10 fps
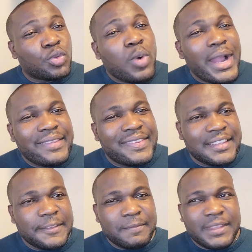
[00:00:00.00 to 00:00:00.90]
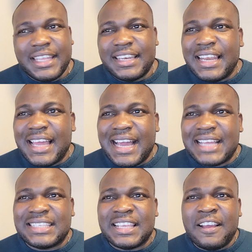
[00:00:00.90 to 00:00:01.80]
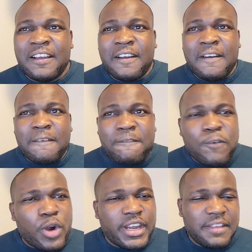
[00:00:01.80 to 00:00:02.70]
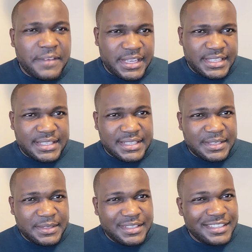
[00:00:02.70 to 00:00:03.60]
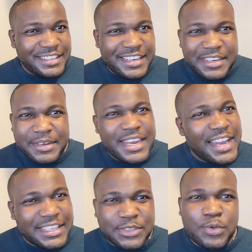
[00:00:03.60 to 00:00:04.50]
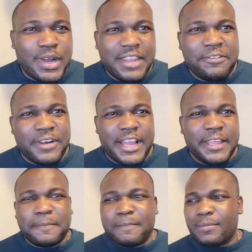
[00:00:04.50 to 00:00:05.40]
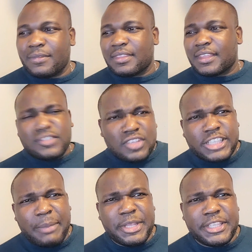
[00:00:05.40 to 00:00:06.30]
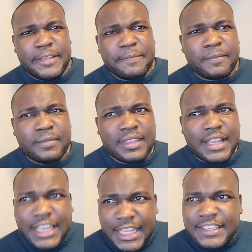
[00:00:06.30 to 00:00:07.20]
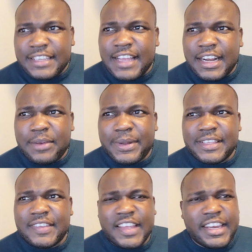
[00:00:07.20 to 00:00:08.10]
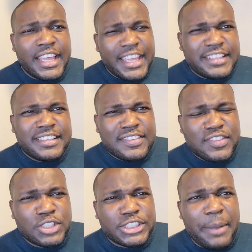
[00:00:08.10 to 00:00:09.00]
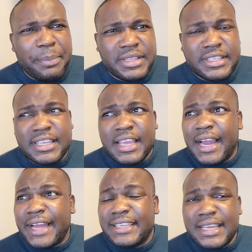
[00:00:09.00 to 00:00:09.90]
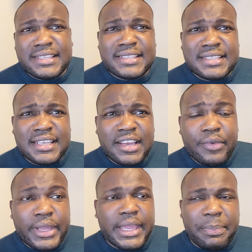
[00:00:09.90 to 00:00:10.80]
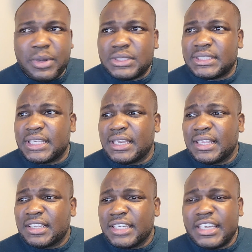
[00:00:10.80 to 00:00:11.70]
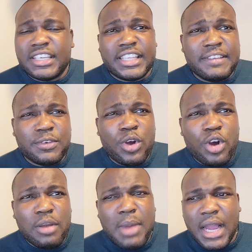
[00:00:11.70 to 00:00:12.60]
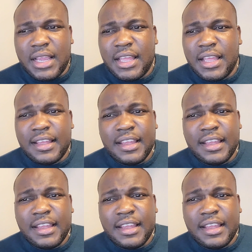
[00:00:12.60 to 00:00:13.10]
twice in the last four events, did not qualify. Such a pity. And that's exactly what he said. It is such a pity. And yes, Ricky Ponting didn't even hold back.